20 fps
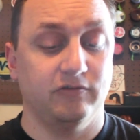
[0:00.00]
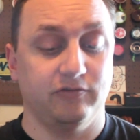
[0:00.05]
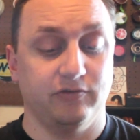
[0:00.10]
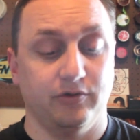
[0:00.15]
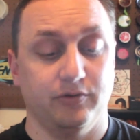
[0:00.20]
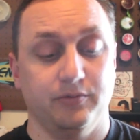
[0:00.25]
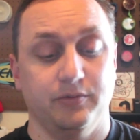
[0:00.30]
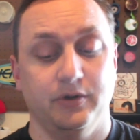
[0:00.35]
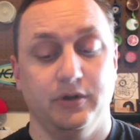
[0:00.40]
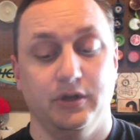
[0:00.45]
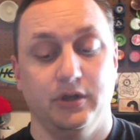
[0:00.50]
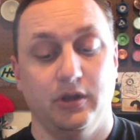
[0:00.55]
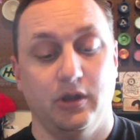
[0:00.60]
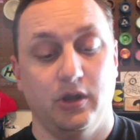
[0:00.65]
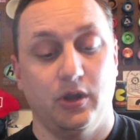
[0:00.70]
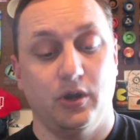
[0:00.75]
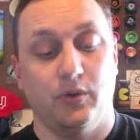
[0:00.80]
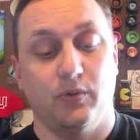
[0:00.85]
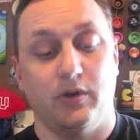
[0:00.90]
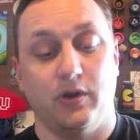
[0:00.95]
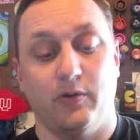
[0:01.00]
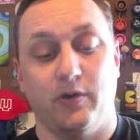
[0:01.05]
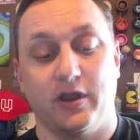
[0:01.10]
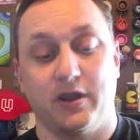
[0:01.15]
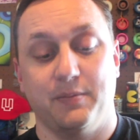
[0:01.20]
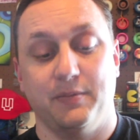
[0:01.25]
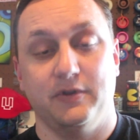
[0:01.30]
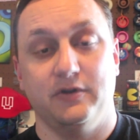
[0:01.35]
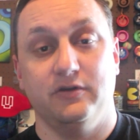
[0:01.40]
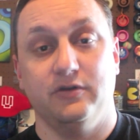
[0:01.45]
So what I
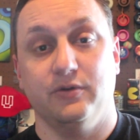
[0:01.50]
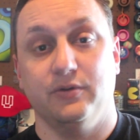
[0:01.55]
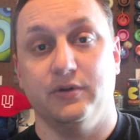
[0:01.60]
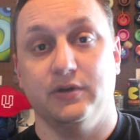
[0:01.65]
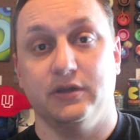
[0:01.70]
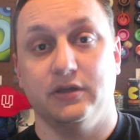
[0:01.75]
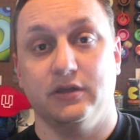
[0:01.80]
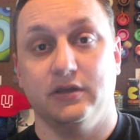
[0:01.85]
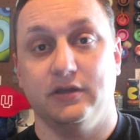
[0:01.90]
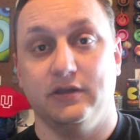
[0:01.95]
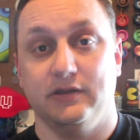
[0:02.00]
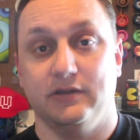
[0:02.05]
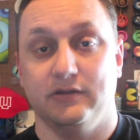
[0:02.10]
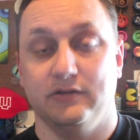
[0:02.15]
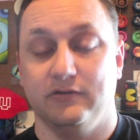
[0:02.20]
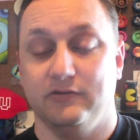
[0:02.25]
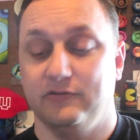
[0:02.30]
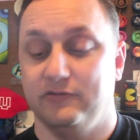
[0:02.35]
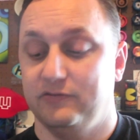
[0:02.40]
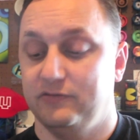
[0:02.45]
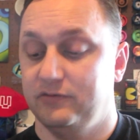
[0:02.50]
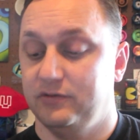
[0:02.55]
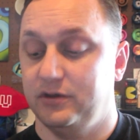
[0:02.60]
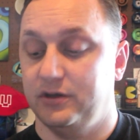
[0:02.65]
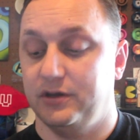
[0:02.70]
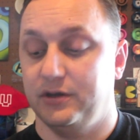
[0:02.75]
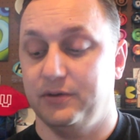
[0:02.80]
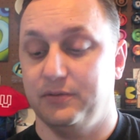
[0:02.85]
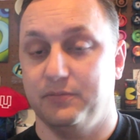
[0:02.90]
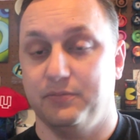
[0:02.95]
recommend doing is
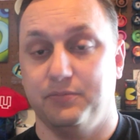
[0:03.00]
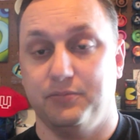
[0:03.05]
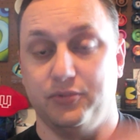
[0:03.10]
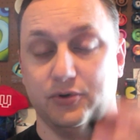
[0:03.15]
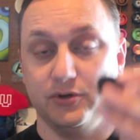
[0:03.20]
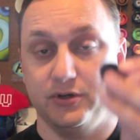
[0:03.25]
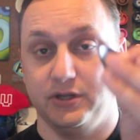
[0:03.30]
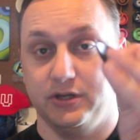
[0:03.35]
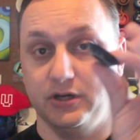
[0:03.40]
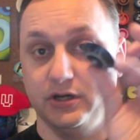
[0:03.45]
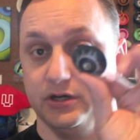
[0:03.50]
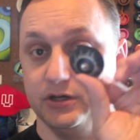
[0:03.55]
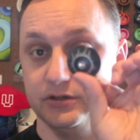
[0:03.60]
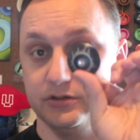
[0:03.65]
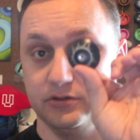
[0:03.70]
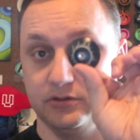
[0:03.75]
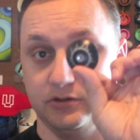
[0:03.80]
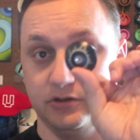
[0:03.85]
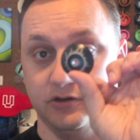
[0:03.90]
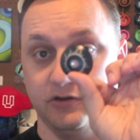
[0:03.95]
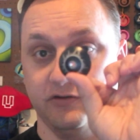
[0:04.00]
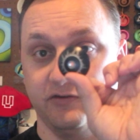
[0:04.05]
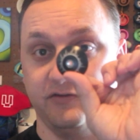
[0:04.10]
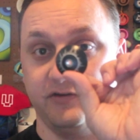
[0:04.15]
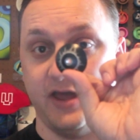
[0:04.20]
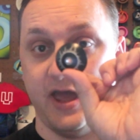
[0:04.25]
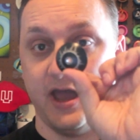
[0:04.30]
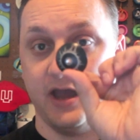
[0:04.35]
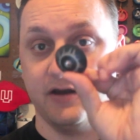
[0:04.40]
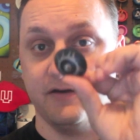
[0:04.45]
putting on your
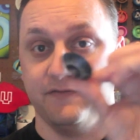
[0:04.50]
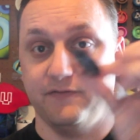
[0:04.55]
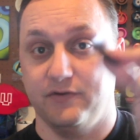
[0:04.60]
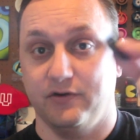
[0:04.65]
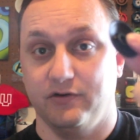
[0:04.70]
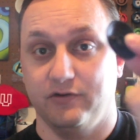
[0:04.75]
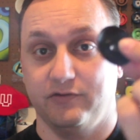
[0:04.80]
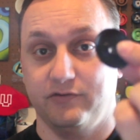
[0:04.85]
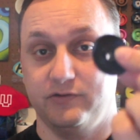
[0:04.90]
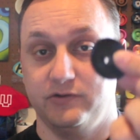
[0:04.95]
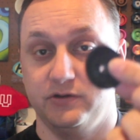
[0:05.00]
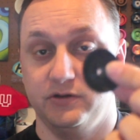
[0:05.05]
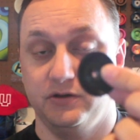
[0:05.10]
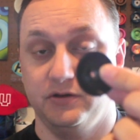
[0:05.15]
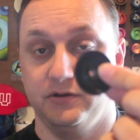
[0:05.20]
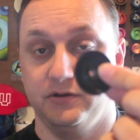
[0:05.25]
stack first.